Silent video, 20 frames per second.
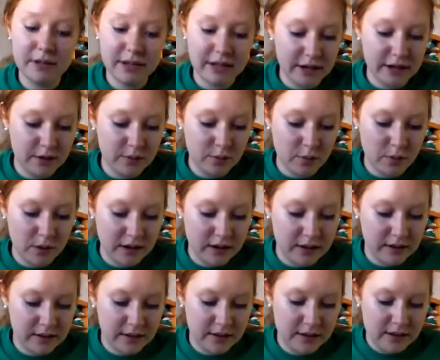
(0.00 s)
to begin
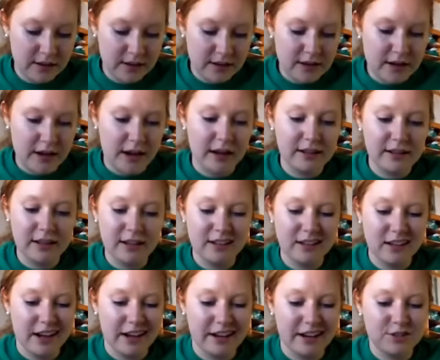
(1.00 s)
with, and
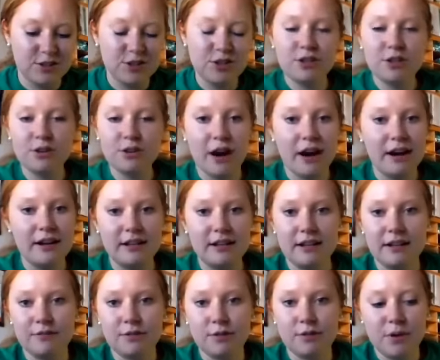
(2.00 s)
then like just their
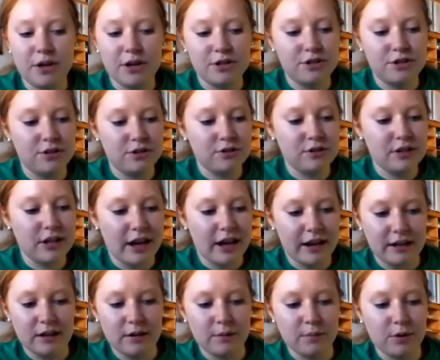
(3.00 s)
ID information, their
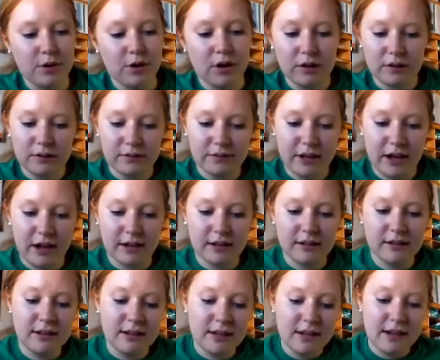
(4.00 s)
tag number, all of
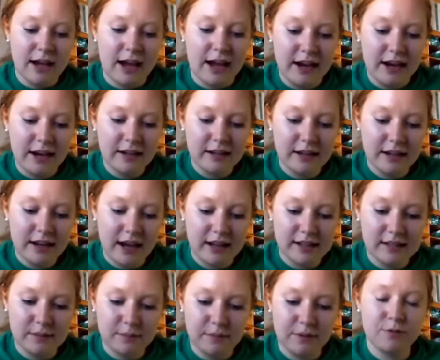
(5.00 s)
that. And it
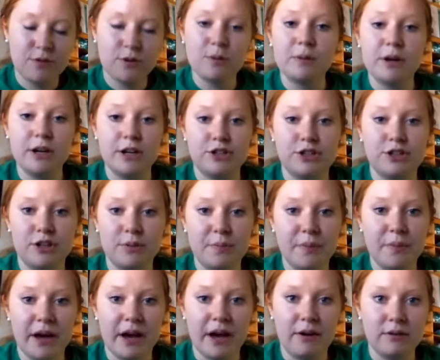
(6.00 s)
has some information
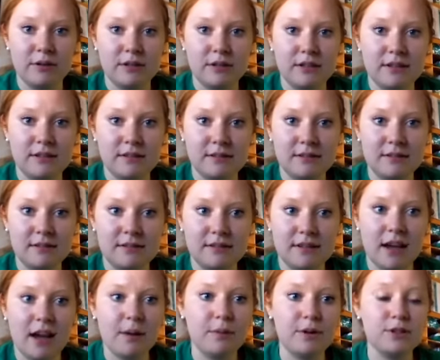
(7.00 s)
about
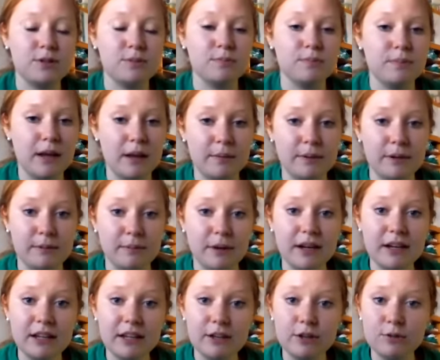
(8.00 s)
how much maybe
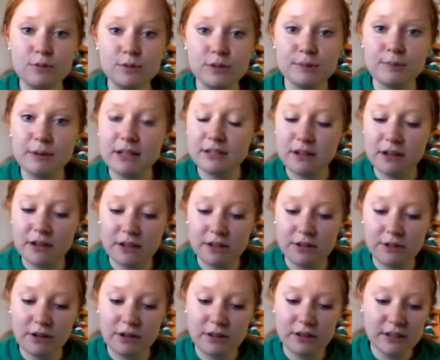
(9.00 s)
money you spent on
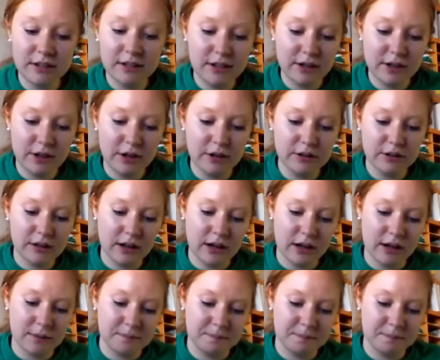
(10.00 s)
it throughout the year,